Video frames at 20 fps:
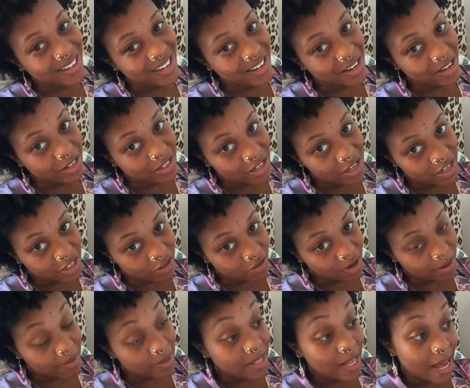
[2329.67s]
I'm not gonna
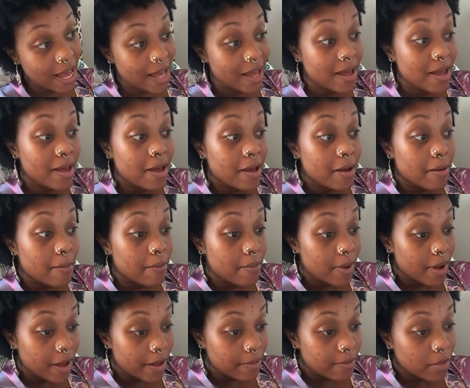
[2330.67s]
interrupt that,
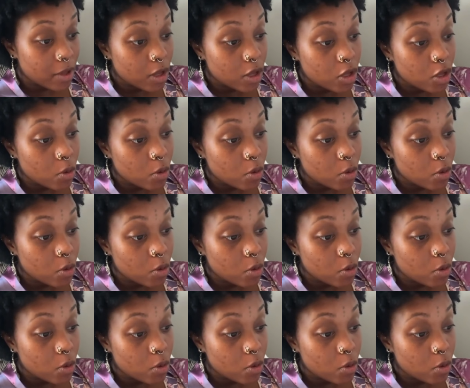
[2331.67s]
but